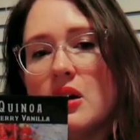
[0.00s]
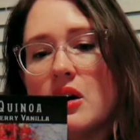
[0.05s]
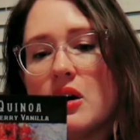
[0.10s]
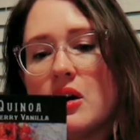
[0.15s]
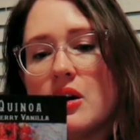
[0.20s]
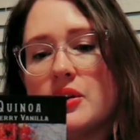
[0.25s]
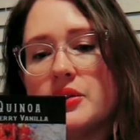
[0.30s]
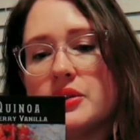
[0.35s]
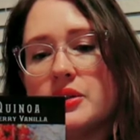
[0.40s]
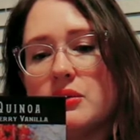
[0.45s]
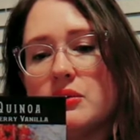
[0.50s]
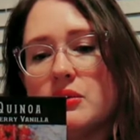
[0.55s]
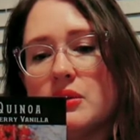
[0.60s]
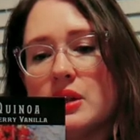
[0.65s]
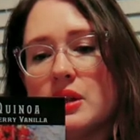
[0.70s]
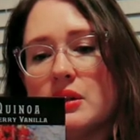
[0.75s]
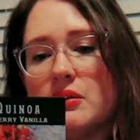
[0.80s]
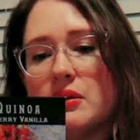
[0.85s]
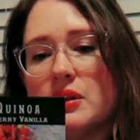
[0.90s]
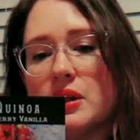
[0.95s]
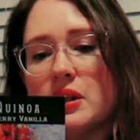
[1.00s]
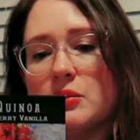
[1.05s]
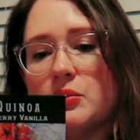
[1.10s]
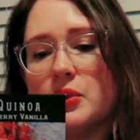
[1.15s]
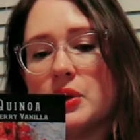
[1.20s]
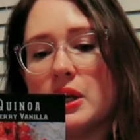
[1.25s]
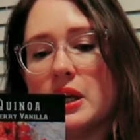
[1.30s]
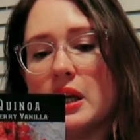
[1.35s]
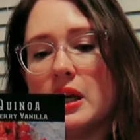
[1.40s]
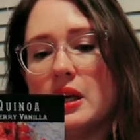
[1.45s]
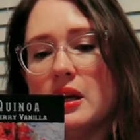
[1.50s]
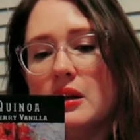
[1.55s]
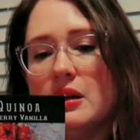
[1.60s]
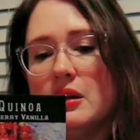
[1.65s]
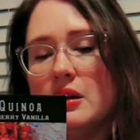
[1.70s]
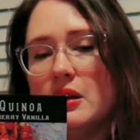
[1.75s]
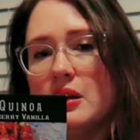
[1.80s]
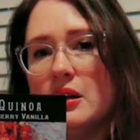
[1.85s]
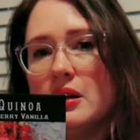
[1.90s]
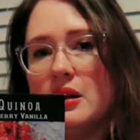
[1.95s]
also really, really pretty.
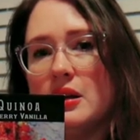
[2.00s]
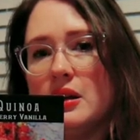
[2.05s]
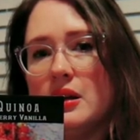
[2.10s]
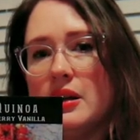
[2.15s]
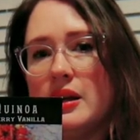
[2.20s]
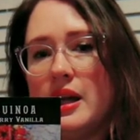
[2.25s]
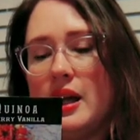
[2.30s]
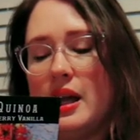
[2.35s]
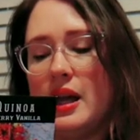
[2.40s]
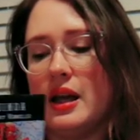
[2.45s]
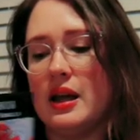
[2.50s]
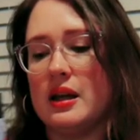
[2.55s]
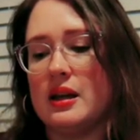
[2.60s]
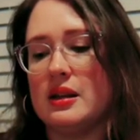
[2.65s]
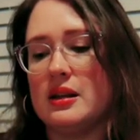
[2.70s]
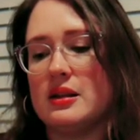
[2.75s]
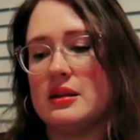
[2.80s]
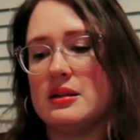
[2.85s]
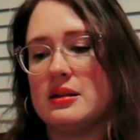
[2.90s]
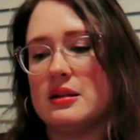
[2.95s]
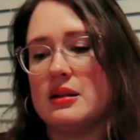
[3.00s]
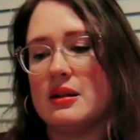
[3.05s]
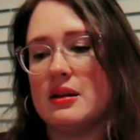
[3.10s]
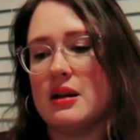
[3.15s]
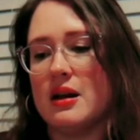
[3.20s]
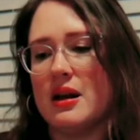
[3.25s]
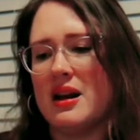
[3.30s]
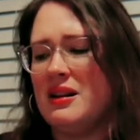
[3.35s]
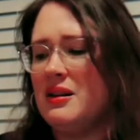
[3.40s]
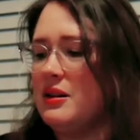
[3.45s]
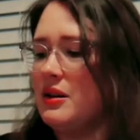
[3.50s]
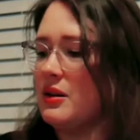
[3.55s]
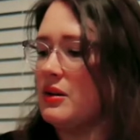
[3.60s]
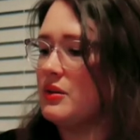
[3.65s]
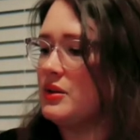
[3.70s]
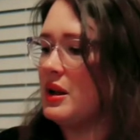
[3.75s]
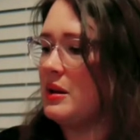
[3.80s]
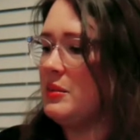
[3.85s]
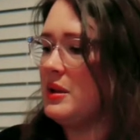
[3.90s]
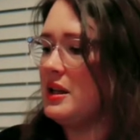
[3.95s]
And I don't
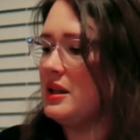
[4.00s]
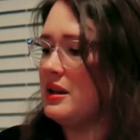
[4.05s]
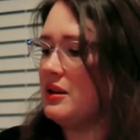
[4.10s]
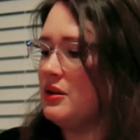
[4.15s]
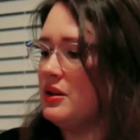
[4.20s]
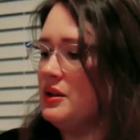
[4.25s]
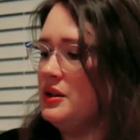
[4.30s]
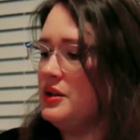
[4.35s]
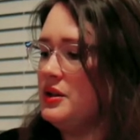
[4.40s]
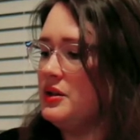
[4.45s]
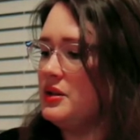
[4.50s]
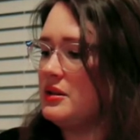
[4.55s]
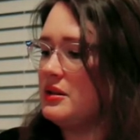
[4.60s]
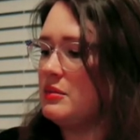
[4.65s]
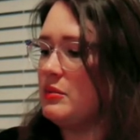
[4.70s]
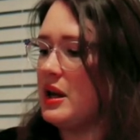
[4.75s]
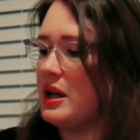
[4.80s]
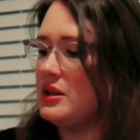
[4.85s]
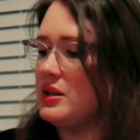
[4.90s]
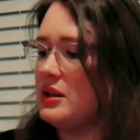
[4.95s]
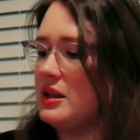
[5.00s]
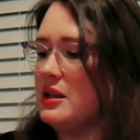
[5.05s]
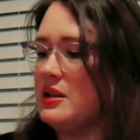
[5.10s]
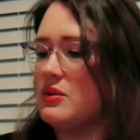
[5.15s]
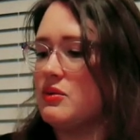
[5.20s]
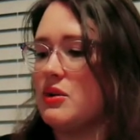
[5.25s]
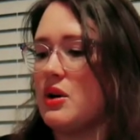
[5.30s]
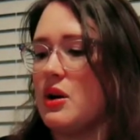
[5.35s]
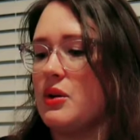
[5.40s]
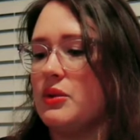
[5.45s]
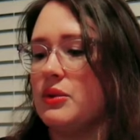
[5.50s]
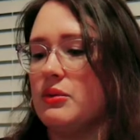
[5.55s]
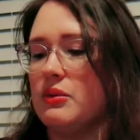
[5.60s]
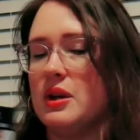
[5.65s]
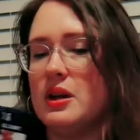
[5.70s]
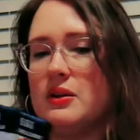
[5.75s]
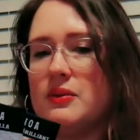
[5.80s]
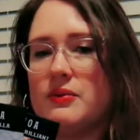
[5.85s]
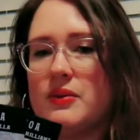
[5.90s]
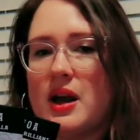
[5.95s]
know. I mean, couldn't you just imagine? These grow three
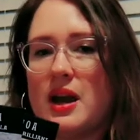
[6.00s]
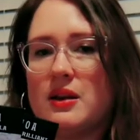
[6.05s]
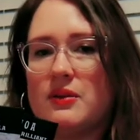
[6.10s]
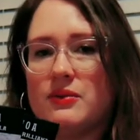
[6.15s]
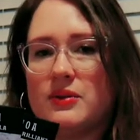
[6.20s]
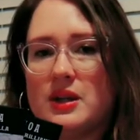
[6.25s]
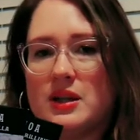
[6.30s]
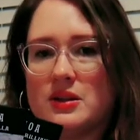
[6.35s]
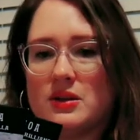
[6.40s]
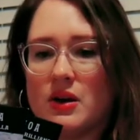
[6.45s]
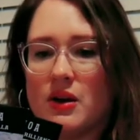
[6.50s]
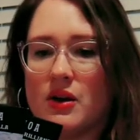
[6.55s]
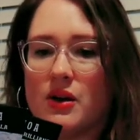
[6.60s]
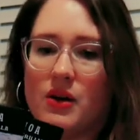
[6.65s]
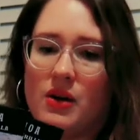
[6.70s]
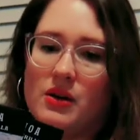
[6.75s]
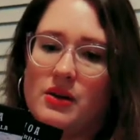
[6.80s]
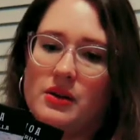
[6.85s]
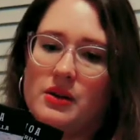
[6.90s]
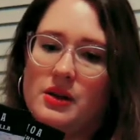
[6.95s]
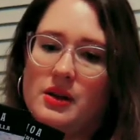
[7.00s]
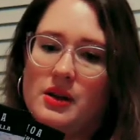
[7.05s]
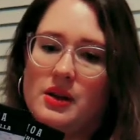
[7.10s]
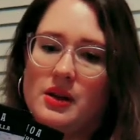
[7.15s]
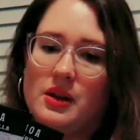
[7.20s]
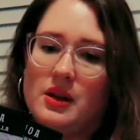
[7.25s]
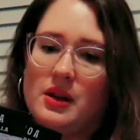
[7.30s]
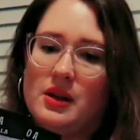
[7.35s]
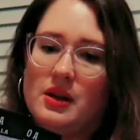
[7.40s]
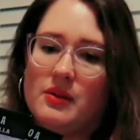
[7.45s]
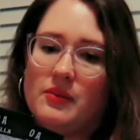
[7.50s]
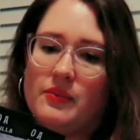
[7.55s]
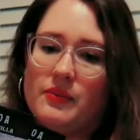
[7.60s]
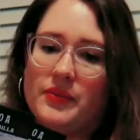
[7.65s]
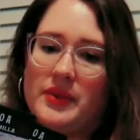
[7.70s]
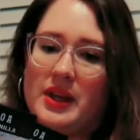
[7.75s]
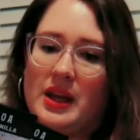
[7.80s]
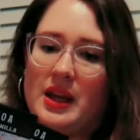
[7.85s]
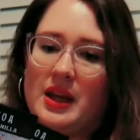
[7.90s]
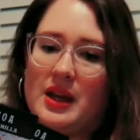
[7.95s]
to five feet tall.
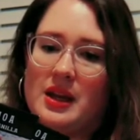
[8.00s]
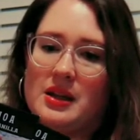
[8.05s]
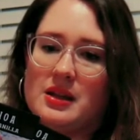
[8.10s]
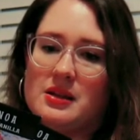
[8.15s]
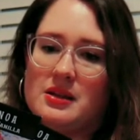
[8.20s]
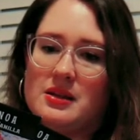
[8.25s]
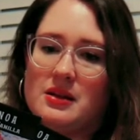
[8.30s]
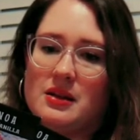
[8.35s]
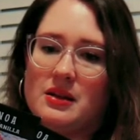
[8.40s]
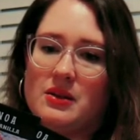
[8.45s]
And